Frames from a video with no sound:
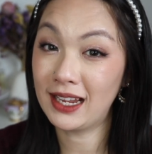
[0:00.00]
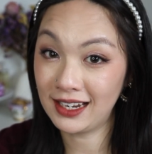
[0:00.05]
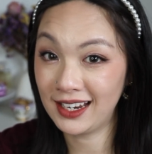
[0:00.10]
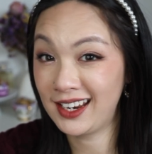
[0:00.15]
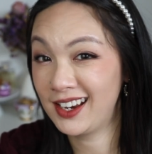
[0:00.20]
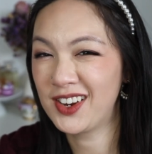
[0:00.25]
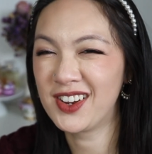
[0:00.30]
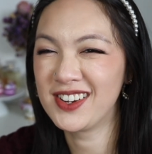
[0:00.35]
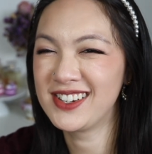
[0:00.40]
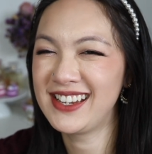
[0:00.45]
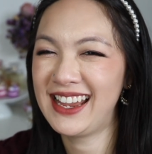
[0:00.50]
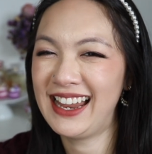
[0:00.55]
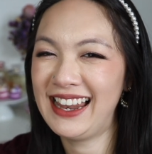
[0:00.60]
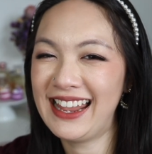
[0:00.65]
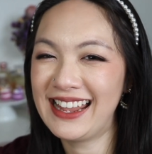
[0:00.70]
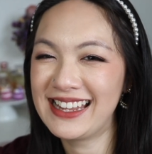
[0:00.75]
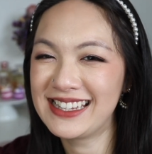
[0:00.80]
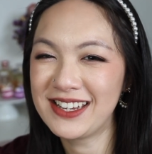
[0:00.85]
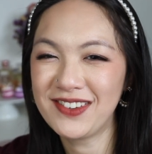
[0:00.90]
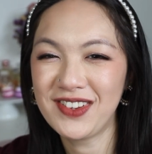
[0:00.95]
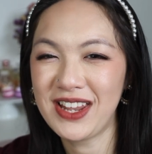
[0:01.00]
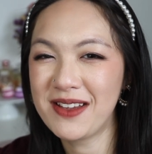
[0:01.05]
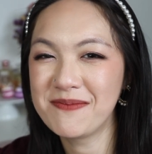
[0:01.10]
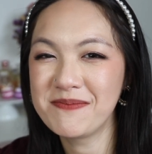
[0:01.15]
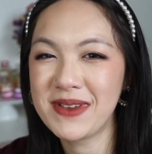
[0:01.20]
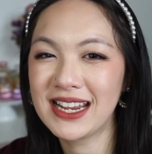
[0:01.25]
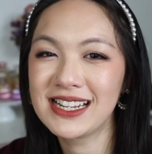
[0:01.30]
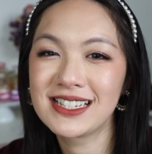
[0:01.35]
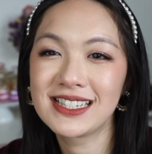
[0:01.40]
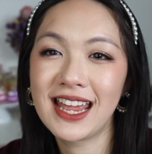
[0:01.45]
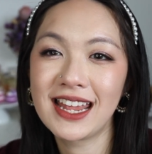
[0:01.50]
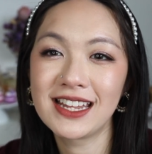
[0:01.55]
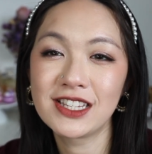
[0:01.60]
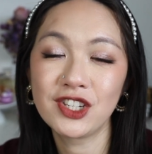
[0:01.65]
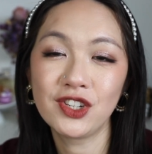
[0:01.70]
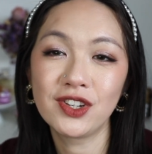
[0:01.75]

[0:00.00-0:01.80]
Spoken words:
clear contact lens, if that makes sense.